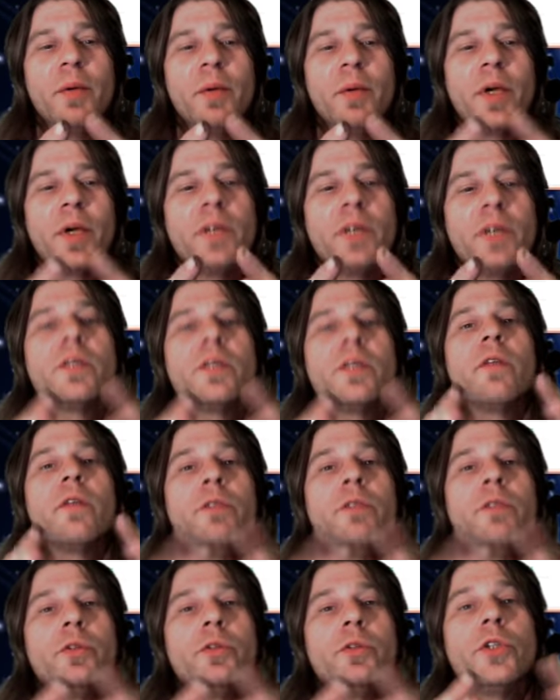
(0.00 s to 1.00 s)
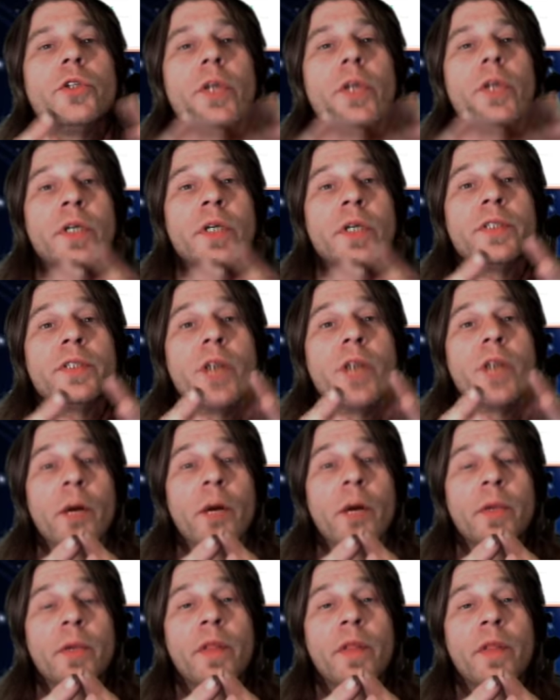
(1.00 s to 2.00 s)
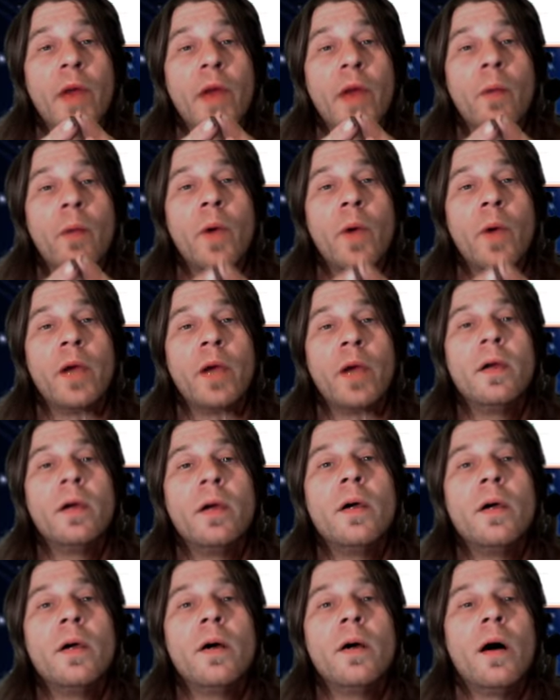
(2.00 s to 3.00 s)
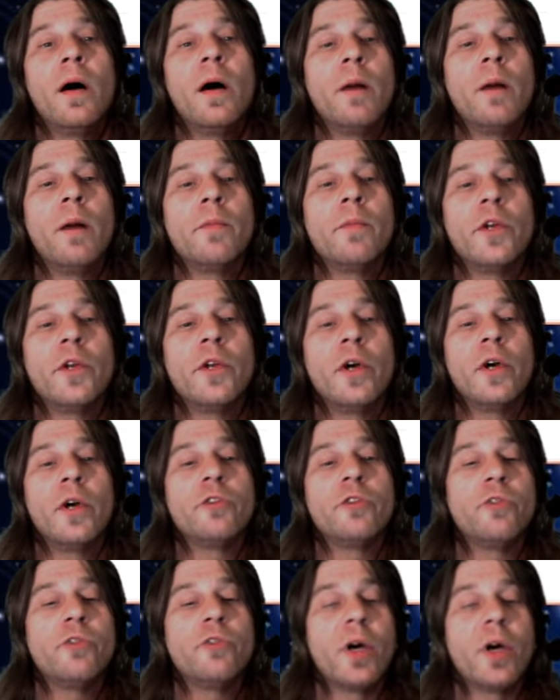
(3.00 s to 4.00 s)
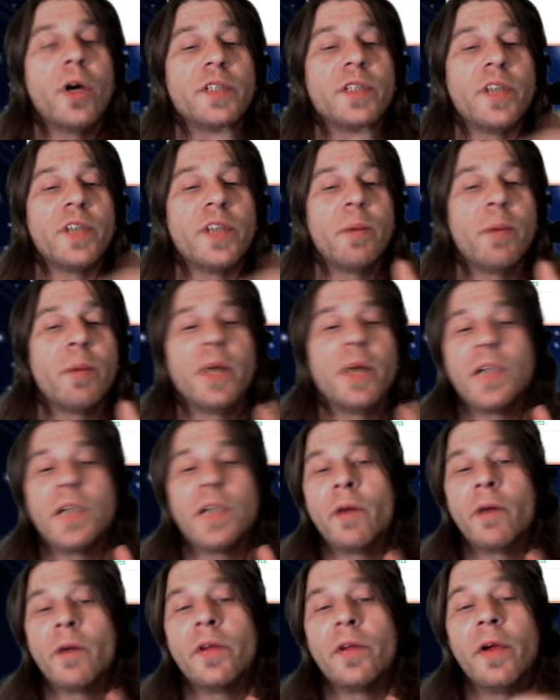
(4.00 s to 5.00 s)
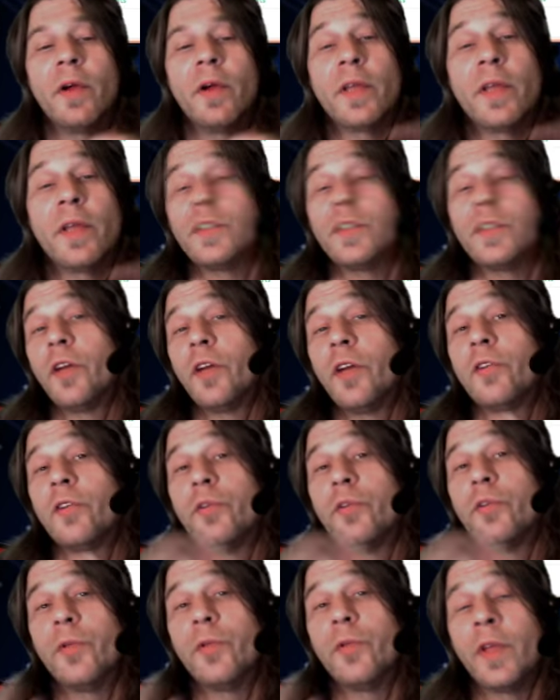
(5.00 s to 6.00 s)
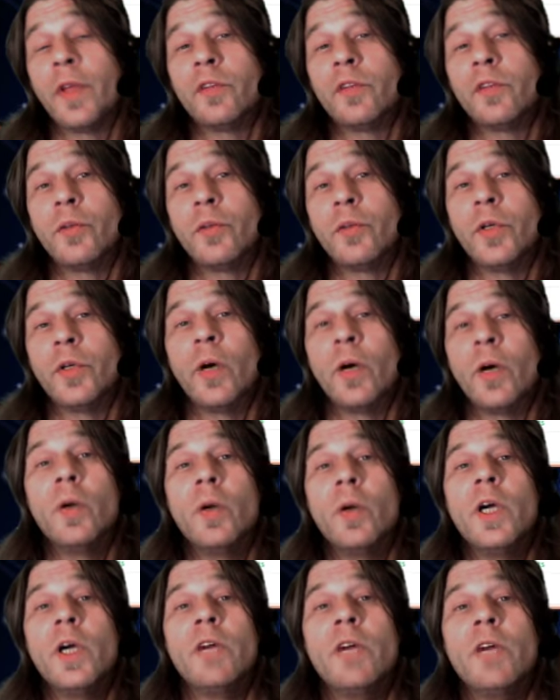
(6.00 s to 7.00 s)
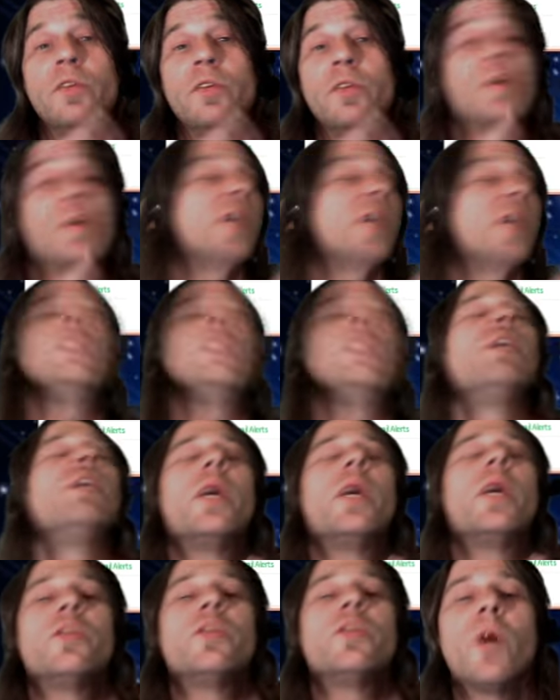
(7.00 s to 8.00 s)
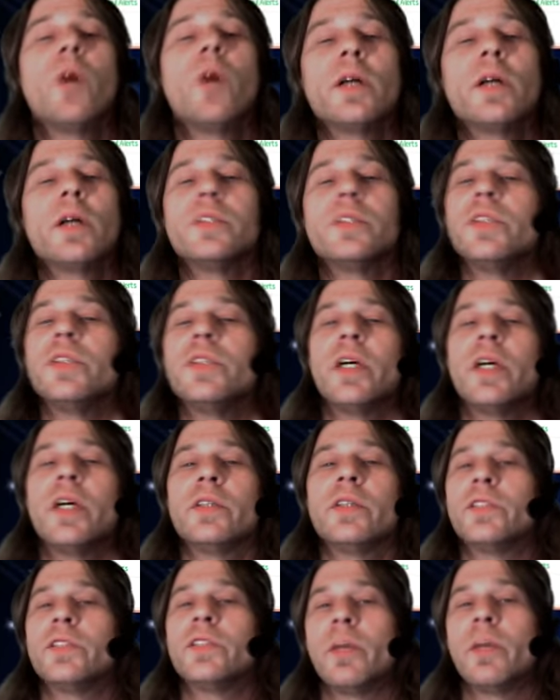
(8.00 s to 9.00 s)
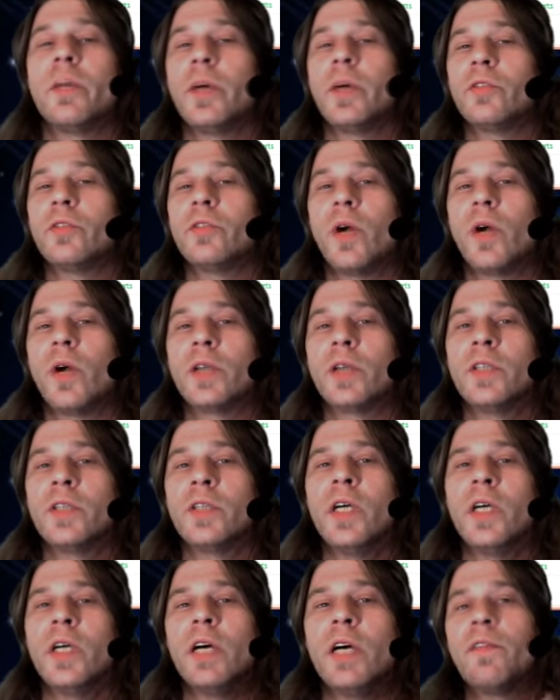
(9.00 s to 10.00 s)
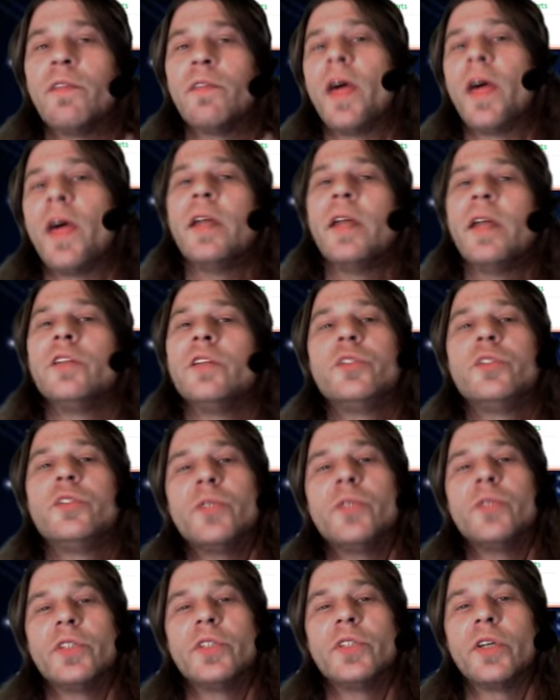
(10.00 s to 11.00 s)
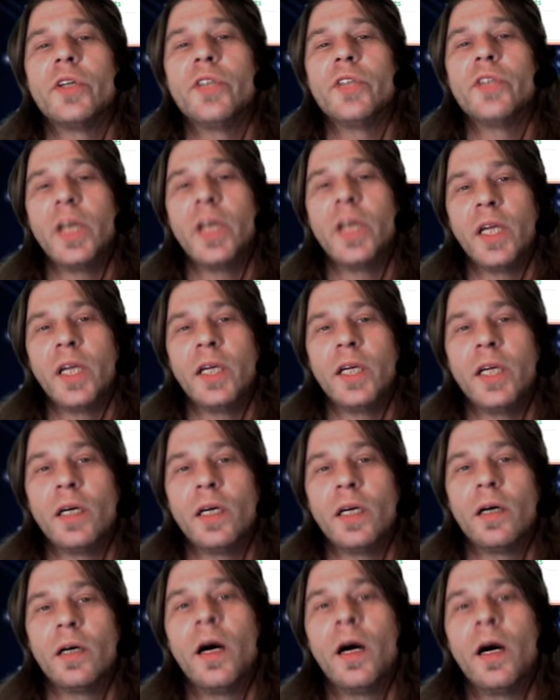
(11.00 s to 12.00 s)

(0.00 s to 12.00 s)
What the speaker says: Because the future is coming that way. There are trucks, semis out there. And that's another thing, too, you know. If you look at semi-trucks and sales of semi-trucks, if that industry starts hitting